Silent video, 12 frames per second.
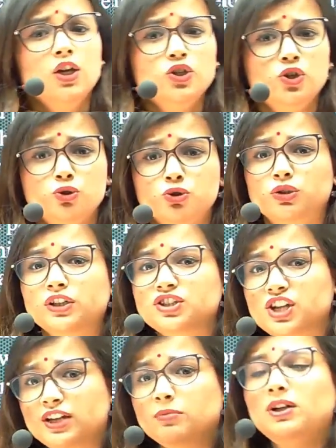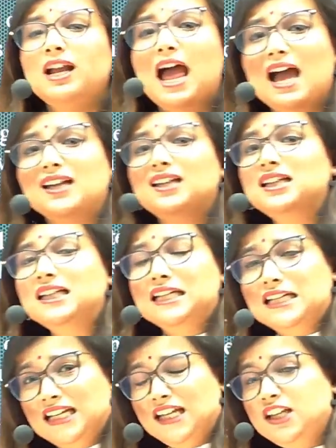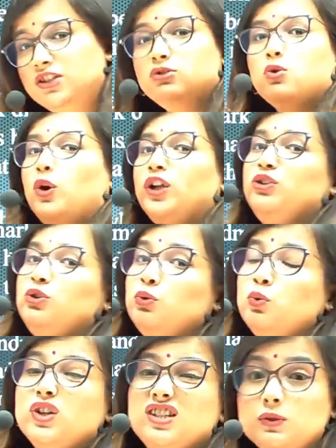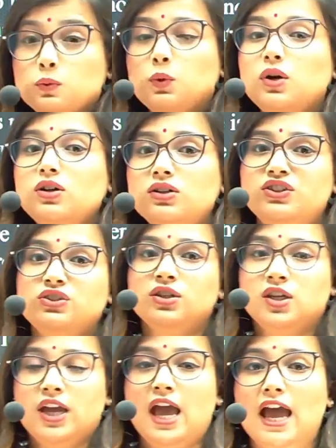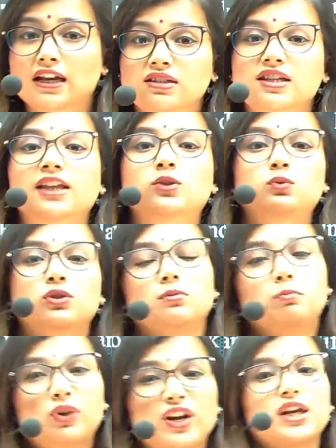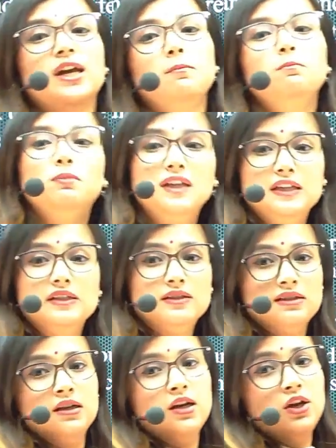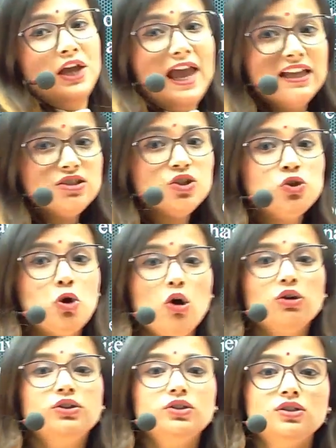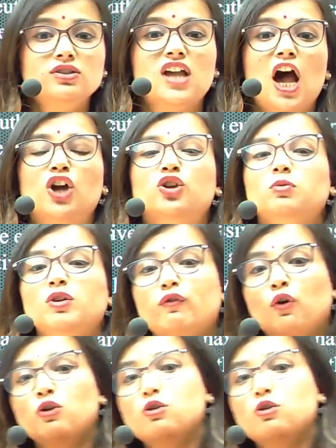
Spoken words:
due to the terrible agony he's going through, is worse, and death would bring him peace. Hence, the doctor's argument for